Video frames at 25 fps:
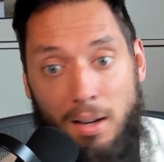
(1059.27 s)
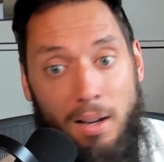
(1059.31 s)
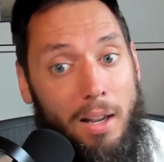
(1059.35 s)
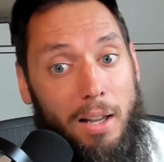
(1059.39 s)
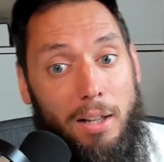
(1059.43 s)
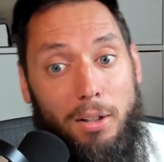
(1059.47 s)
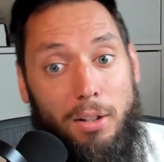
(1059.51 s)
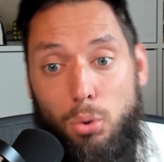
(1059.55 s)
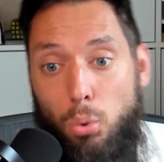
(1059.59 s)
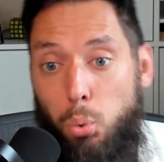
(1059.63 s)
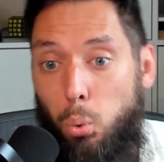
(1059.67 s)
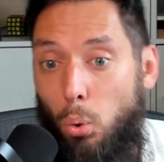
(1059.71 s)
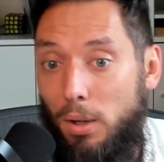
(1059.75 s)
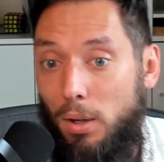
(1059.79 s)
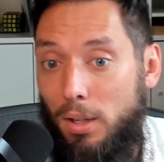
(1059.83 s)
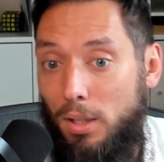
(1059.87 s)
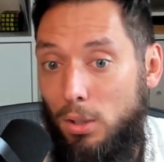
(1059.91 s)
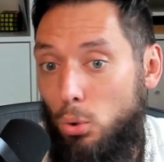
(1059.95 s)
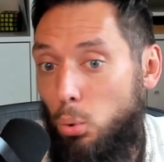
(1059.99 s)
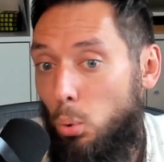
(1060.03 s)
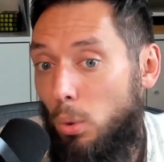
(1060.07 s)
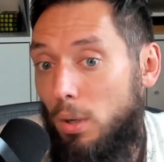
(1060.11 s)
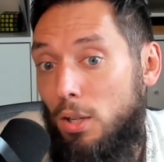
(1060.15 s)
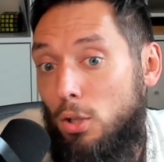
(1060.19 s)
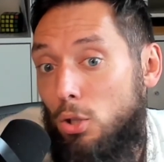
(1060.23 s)
In
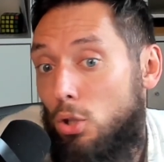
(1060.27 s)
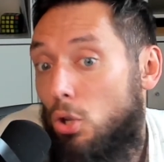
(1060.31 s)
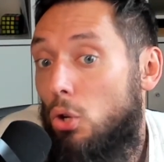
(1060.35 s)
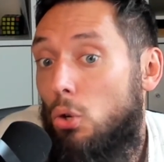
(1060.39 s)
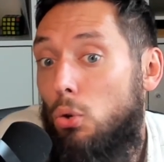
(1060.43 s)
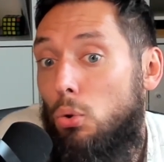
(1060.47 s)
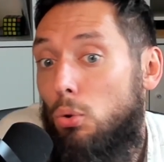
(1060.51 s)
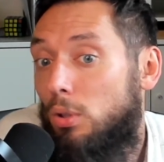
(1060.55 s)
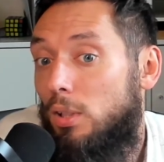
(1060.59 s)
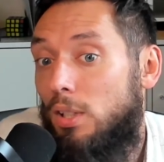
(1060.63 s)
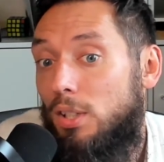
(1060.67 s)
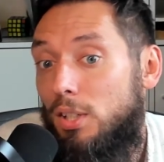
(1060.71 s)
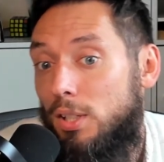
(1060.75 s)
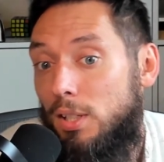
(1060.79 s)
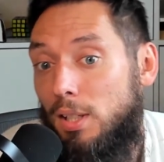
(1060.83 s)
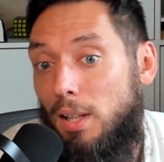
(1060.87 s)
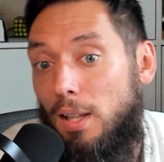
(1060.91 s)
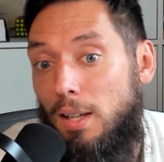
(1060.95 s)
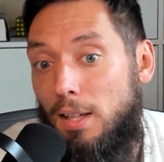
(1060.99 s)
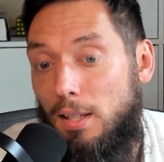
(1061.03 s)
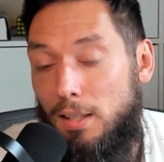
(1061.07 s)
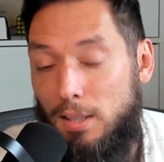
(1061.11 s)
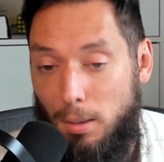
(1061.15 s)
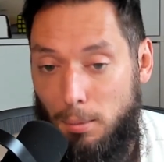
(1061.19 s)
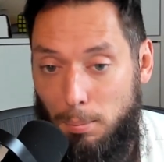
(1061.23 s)
2022, there's
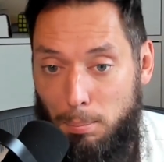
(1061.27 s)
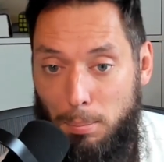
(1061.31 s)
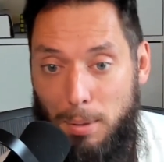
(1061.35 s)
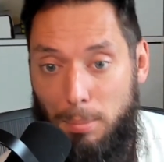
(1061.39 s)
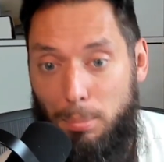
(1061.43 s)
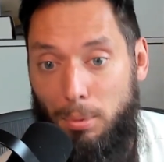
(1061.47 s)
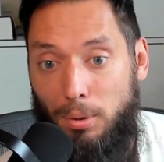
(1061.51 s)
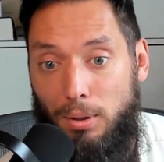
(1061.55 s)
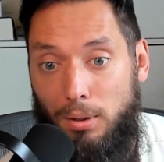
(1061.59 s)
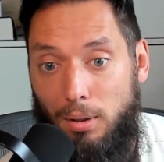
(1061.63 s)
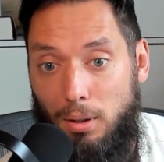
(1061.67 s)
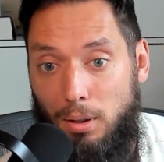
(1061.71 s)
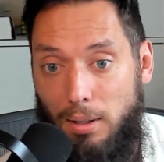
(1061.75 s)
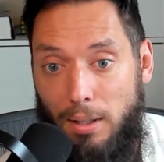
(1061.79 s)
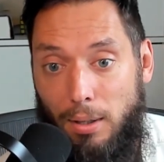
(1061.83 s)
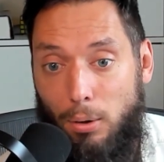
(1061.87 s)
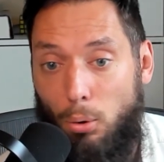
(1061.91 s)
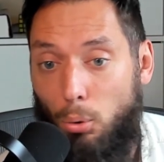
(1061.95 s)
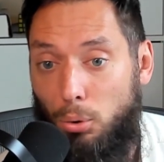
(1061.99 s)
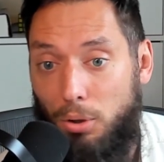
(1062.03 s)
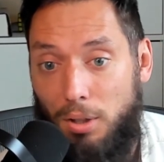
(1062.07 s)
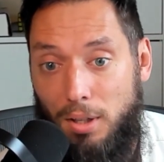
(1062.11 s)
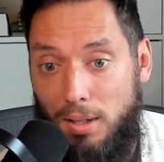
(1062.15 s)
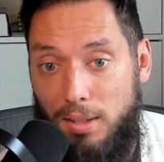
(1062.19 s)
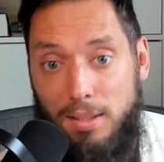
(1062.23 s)
things that people and
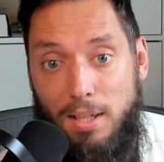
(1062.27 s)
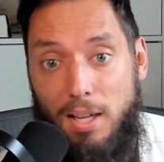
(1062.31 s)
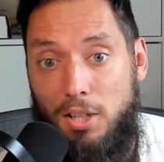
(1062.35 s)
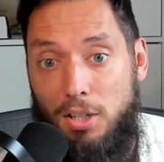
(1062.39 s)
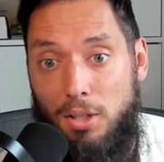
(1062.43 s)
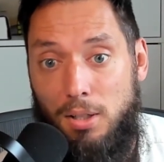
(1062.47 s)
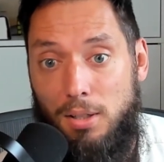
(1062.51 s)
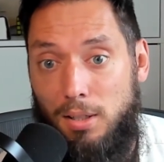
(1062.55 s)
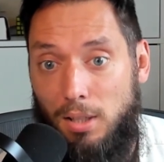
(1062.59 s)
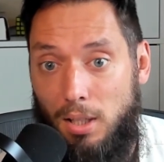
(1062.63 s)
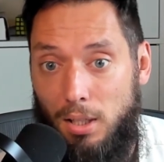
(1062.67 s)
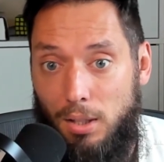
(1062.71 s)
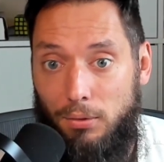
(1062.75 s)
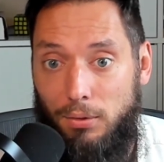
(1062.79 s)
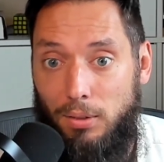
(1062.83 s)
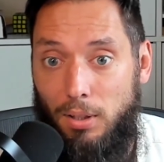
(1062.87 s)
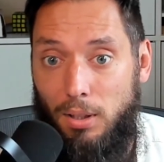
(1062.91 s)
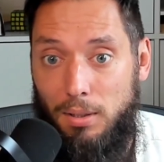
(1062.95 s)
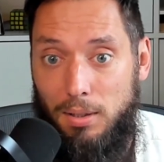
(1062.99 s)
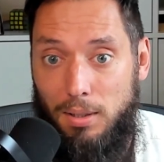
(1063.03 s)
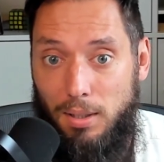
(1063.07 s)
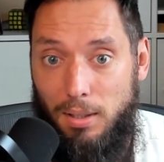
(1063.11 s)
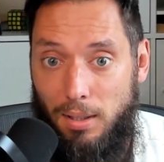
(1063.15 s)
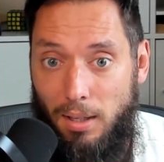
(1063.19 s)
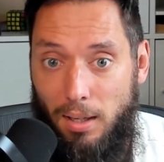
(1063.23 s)
organizations could have
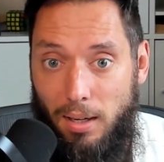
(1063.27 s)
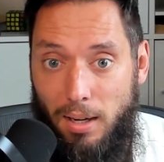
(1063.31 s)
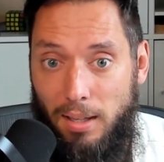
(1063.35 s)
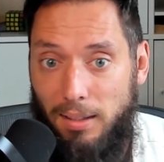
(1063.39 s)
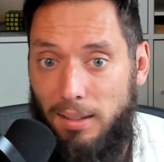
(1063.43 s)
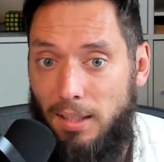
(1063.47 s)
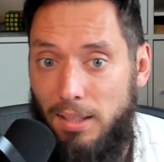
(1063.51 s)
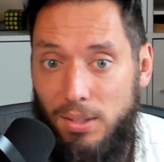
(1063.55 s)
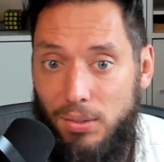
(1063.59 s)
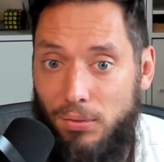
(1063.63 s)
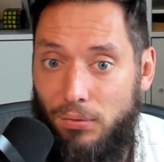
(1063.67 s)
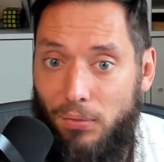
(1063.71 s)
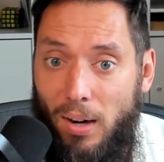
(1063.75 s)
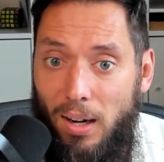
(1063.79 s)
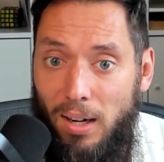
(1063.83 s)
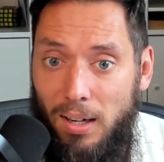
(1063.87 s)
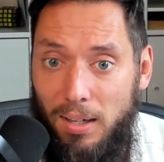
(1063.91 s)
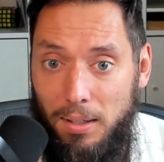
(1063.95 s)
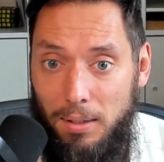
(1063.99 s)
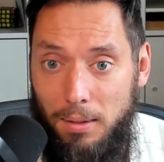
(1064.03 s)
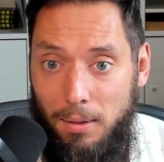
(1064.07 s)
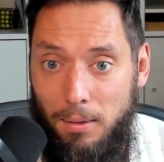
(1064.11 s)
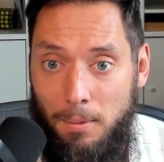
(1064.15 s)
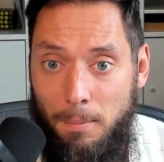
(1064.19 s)
done to get ahead. That's fine.